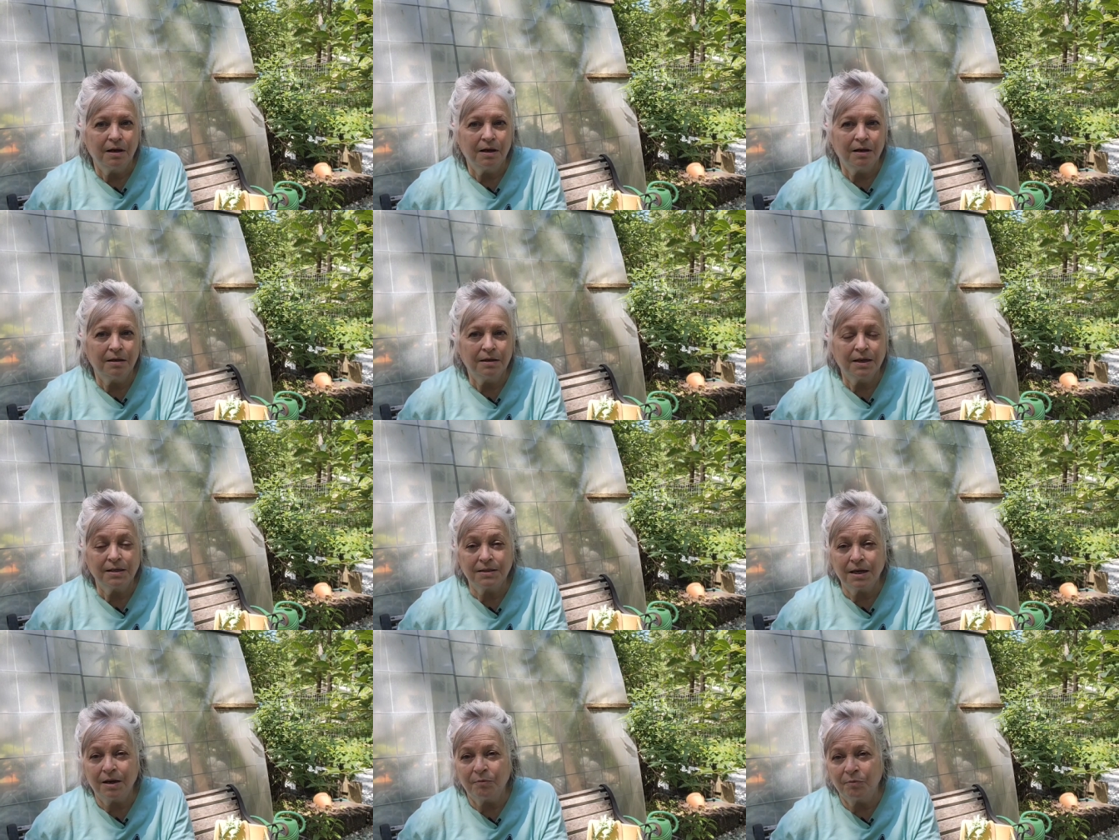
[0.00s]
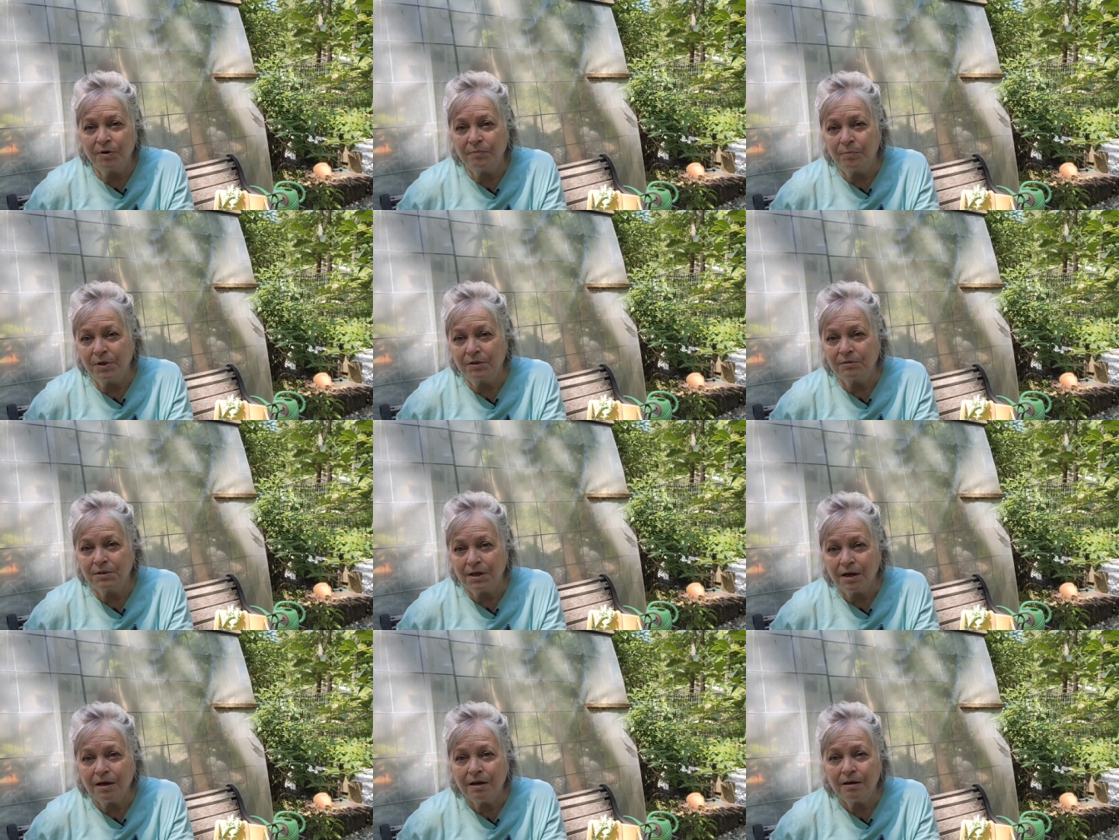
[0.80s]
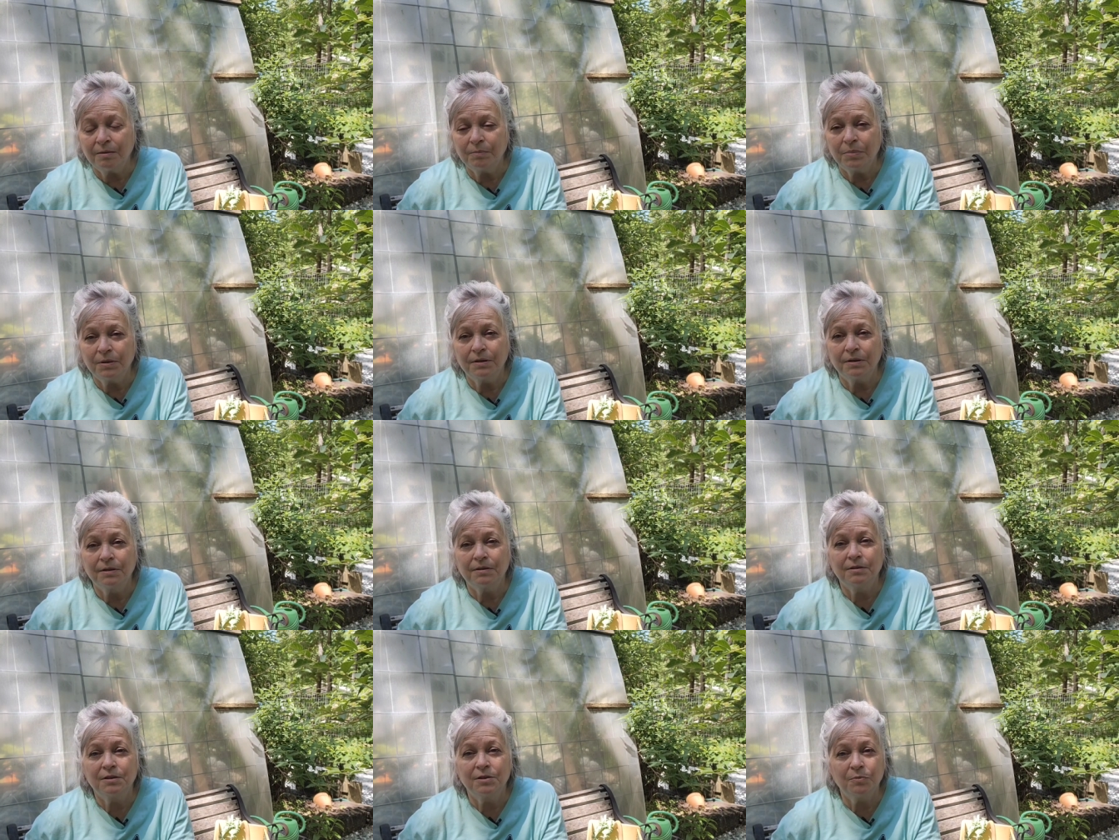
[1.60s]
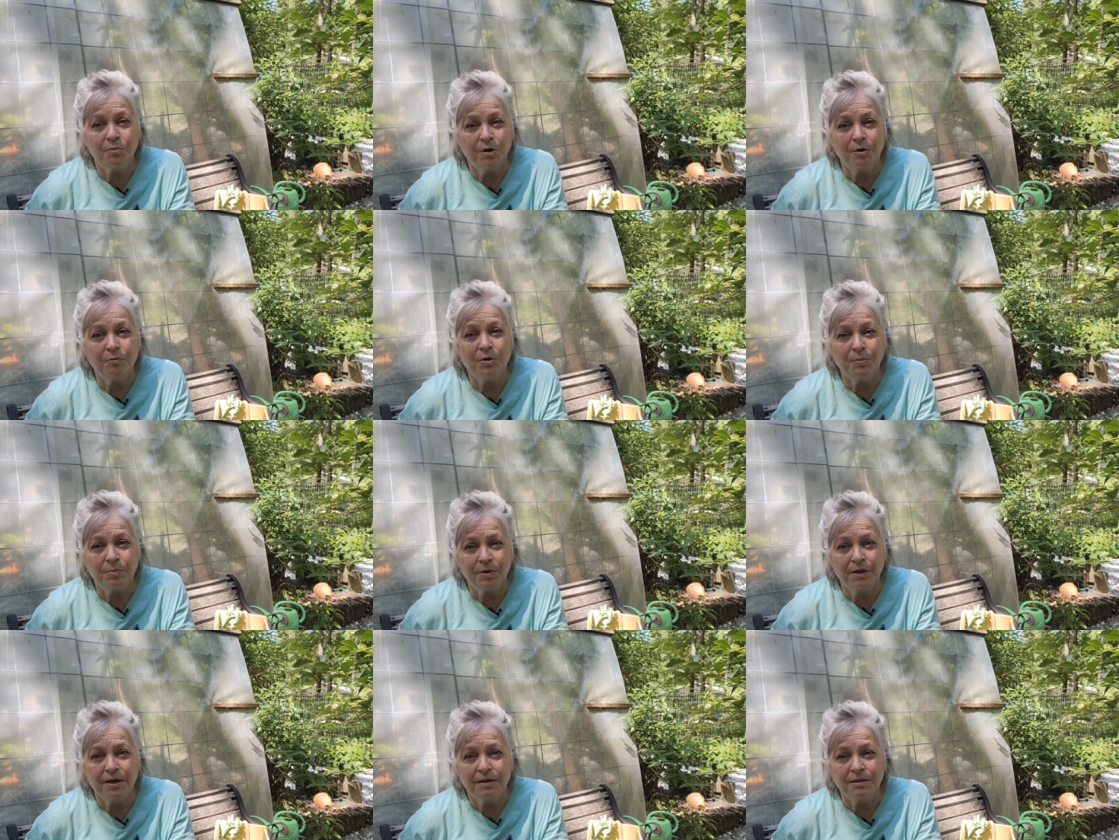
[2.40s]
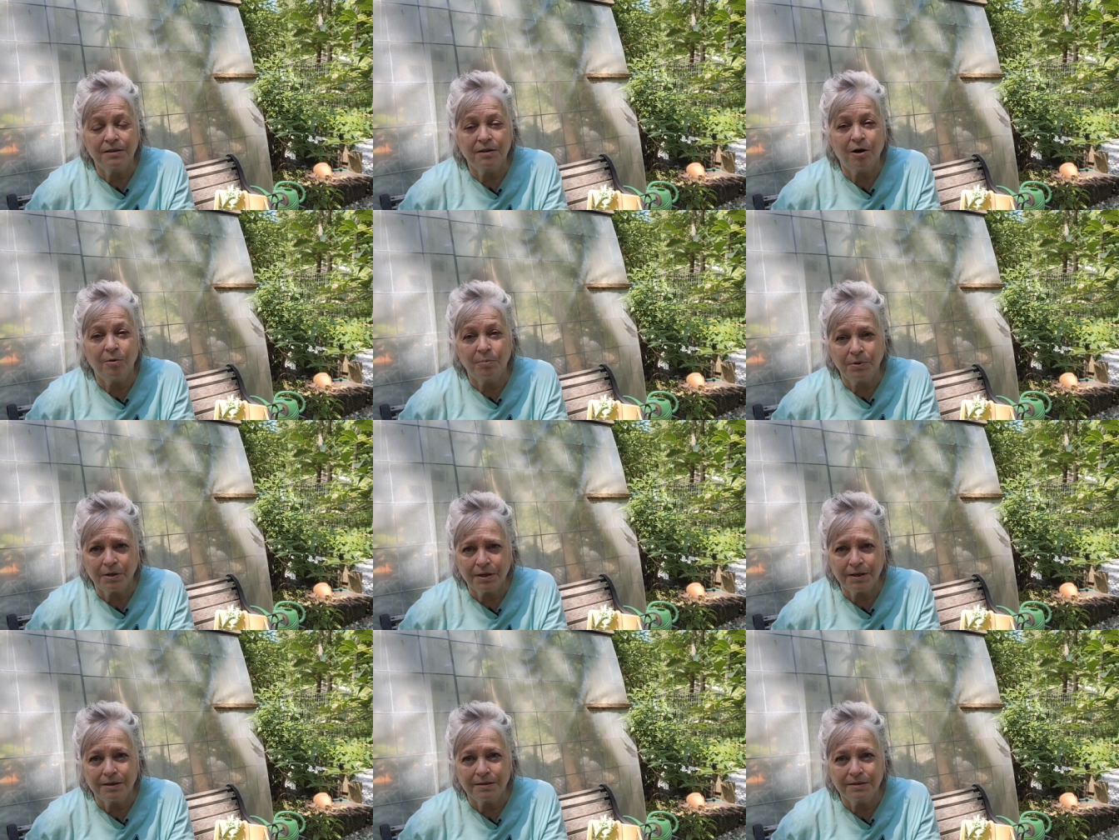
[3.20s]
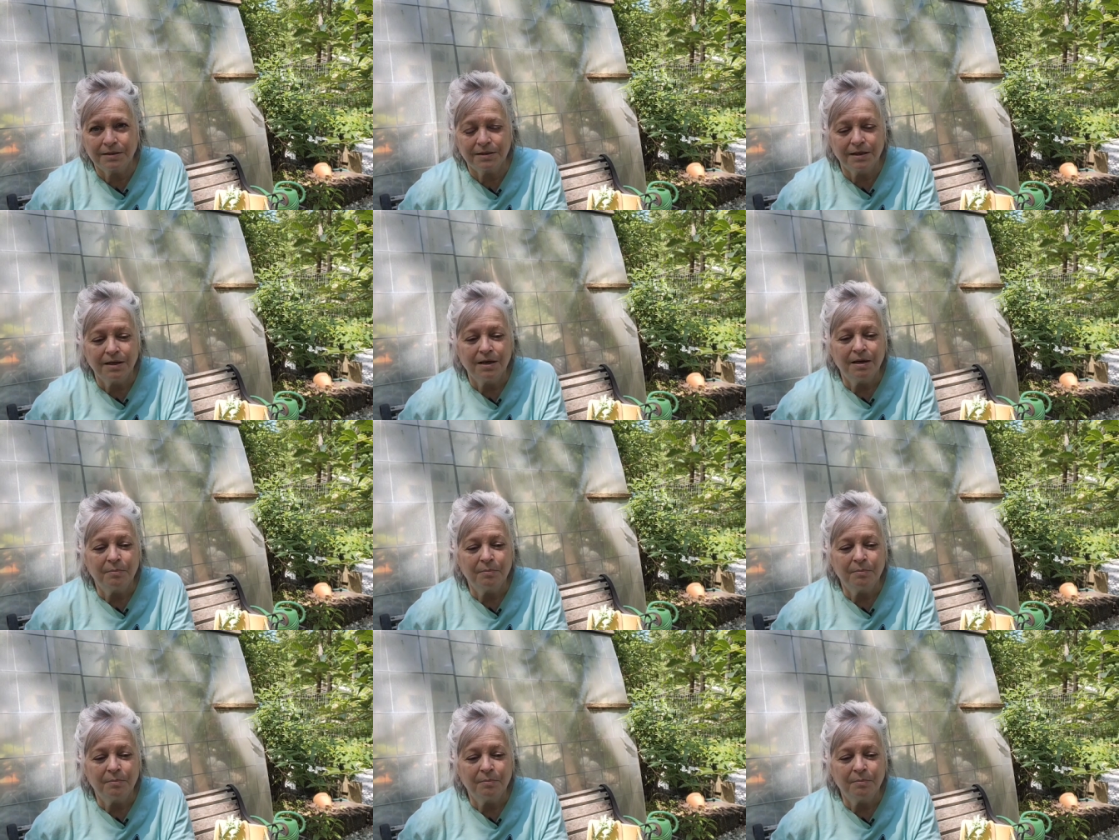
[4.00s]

And that's how we've built up to where we plant our plants.